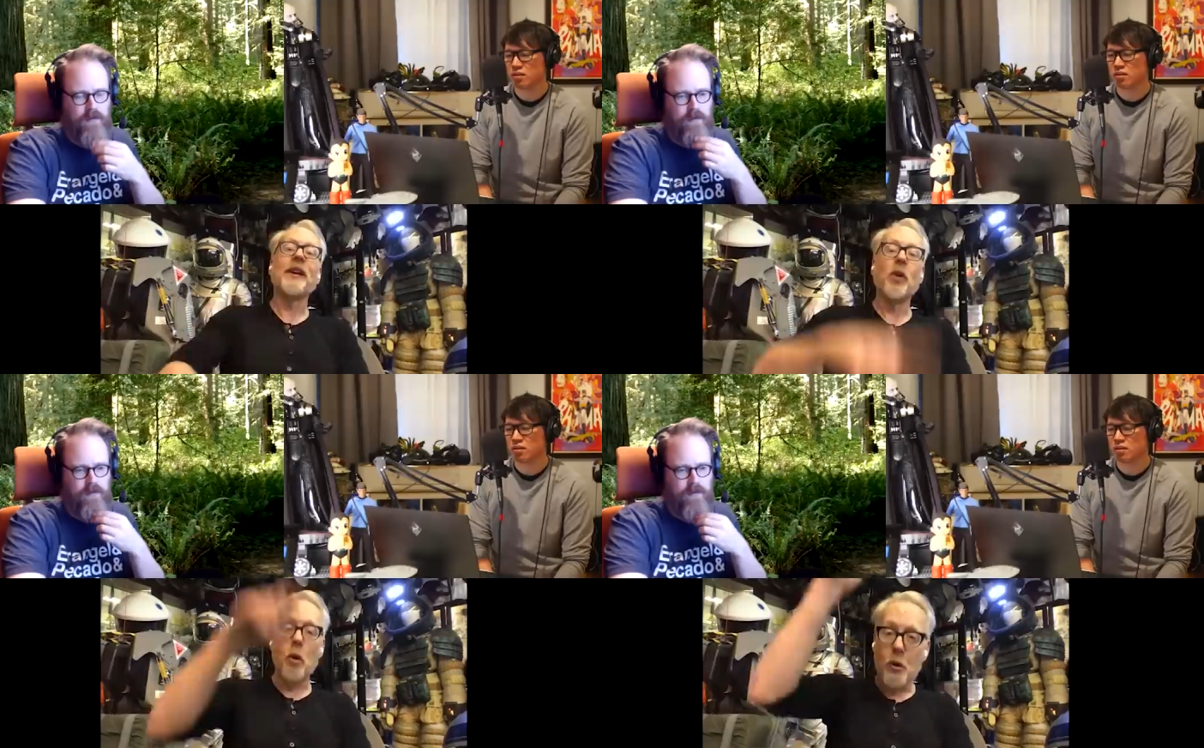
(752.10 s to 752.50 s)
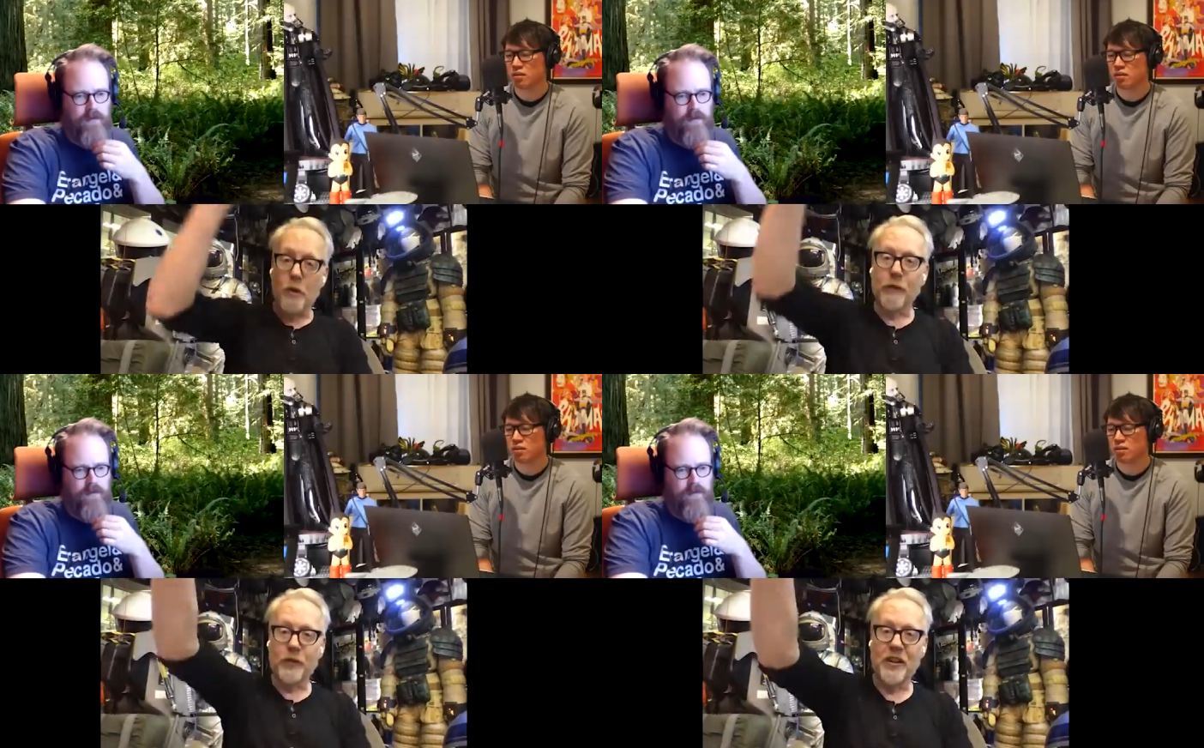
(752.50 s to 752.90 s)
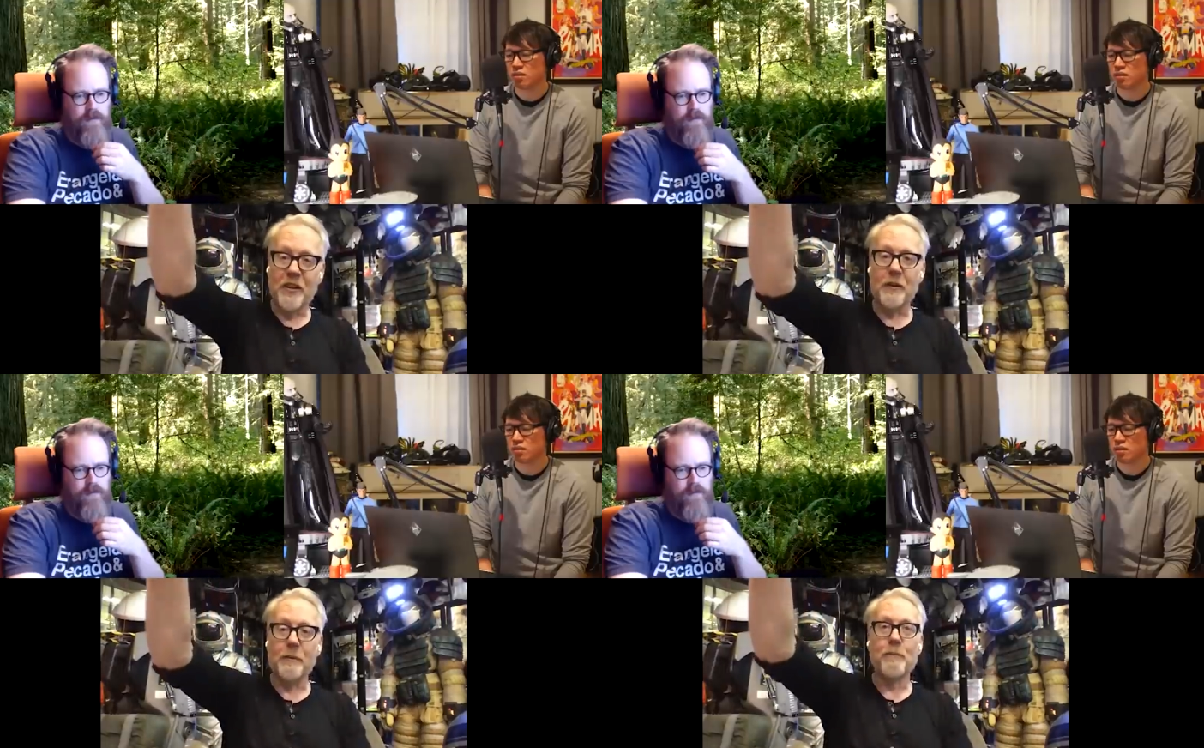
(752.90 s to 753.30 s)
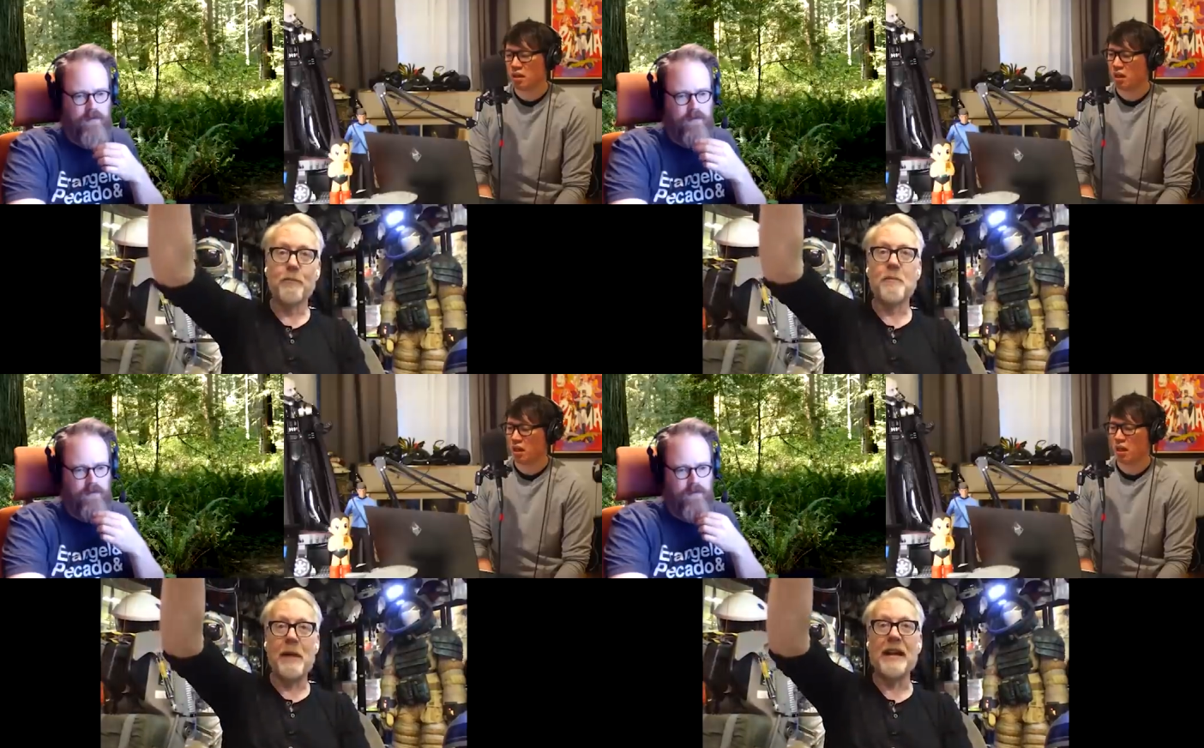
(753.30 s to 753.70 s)
Speaker 1: I go over to the
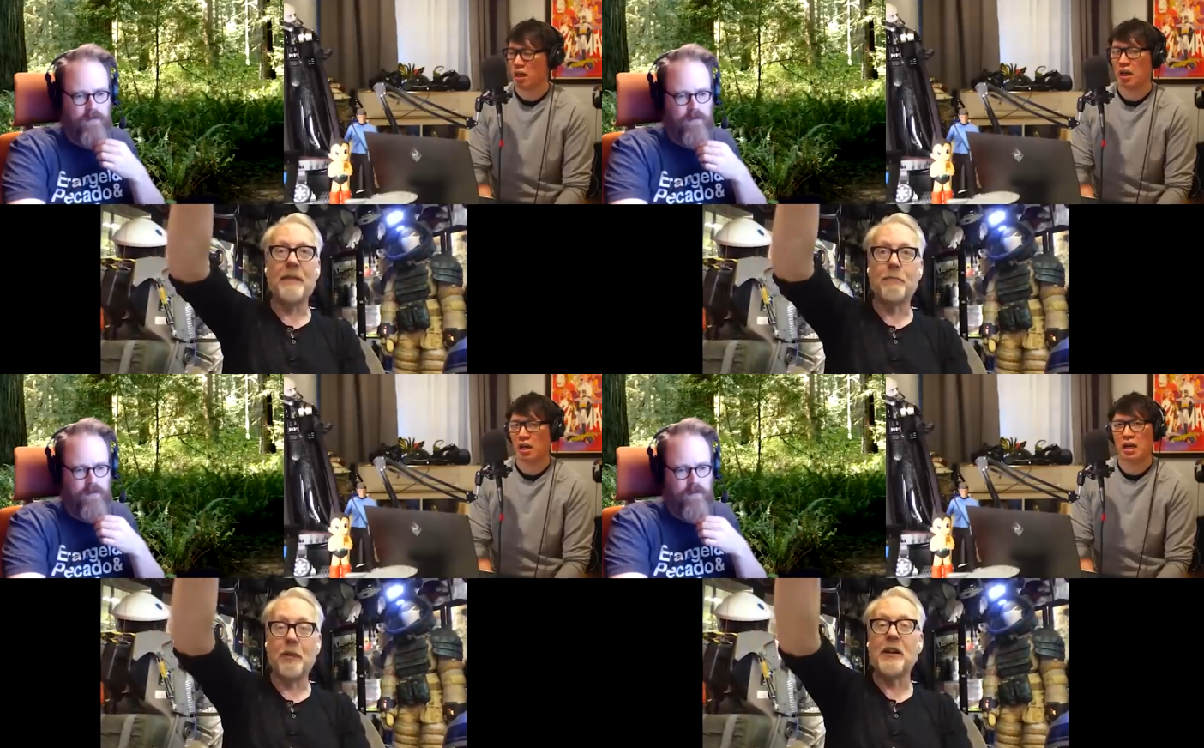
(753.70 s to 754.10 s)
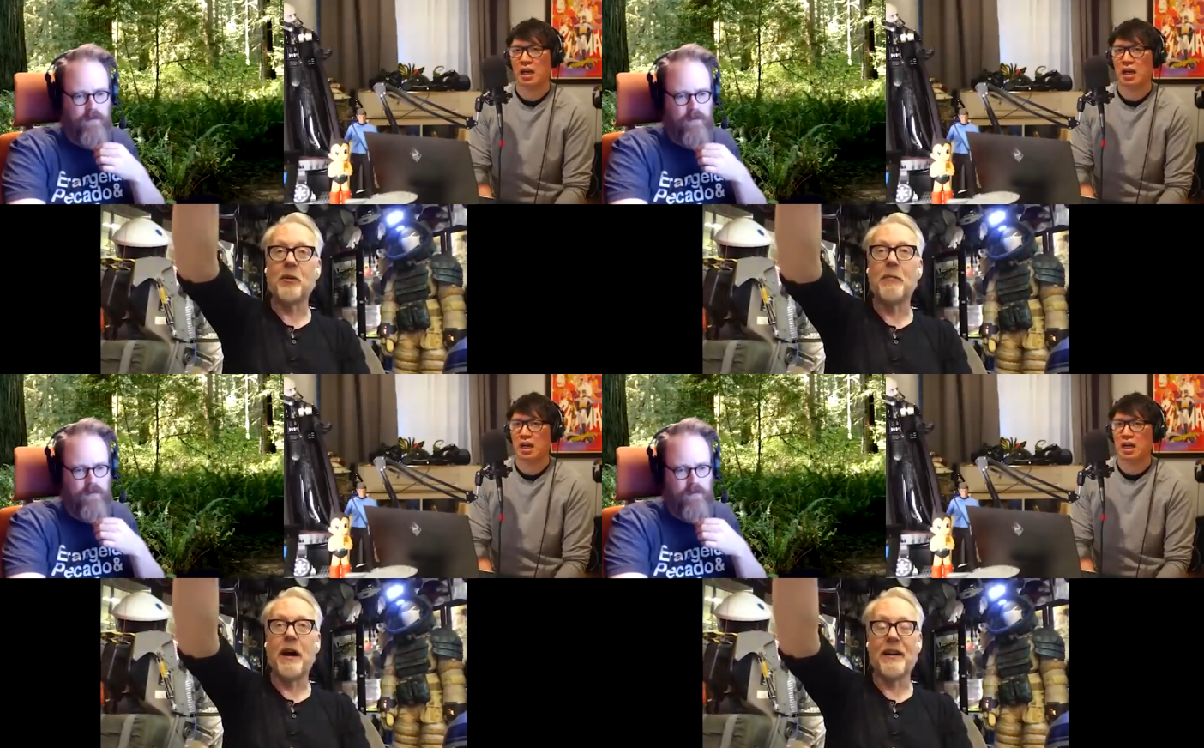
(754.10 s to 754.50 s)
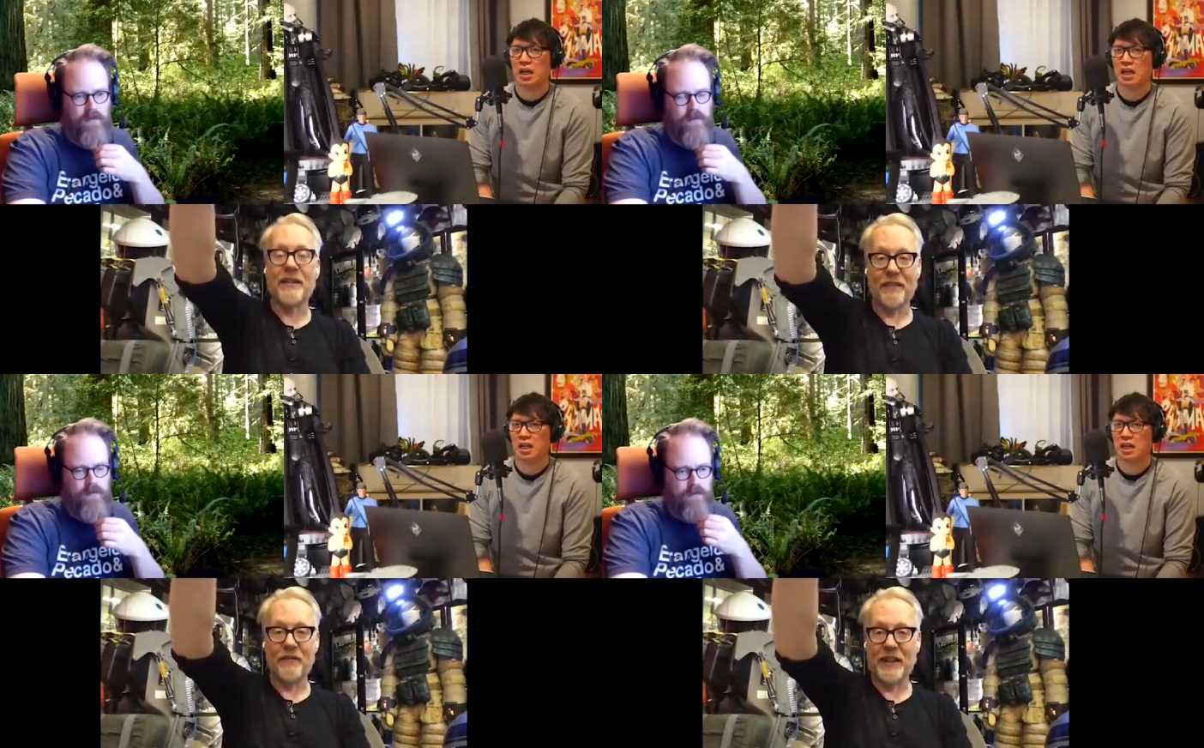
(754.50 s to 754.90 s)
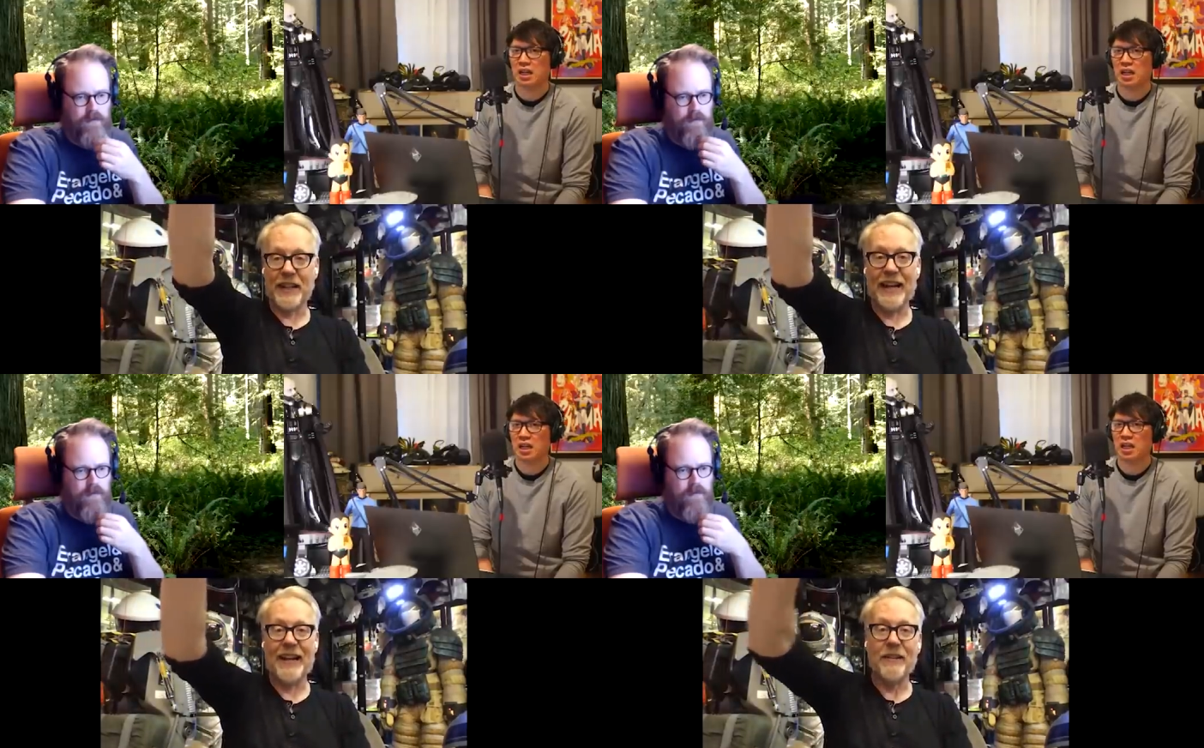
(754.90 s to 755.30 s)
main breaker box of the cave